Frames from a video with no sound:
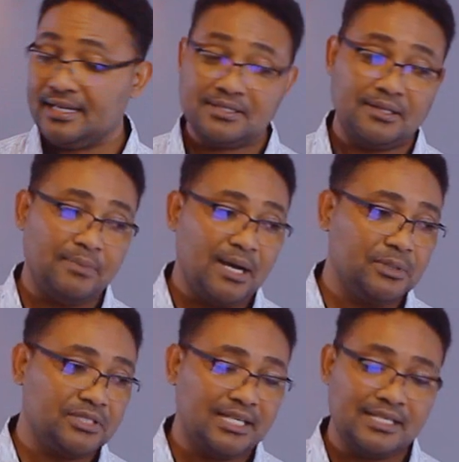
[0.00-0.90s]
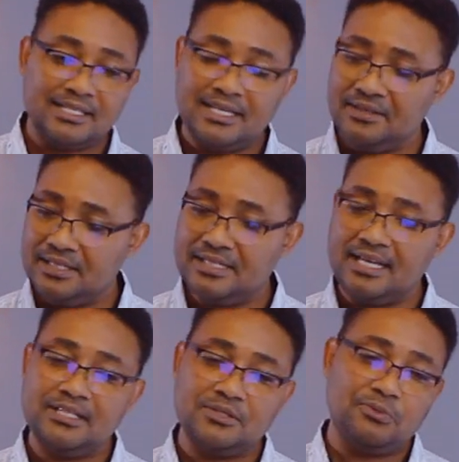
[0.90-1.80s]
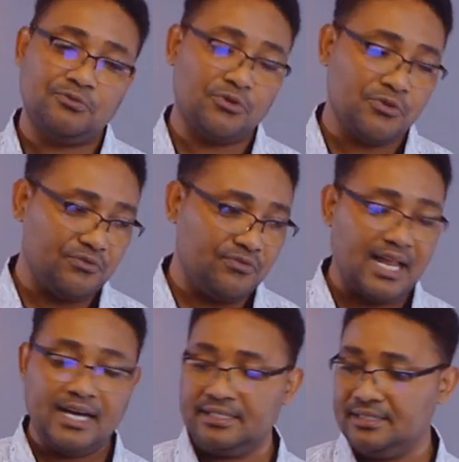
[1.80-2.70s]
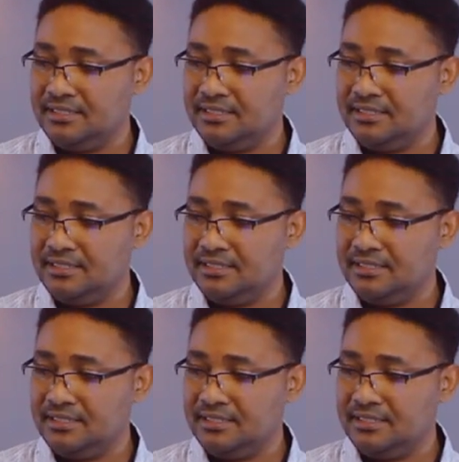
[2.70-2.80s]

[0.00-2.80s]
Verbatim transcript: as the Bible says, in the days before the flood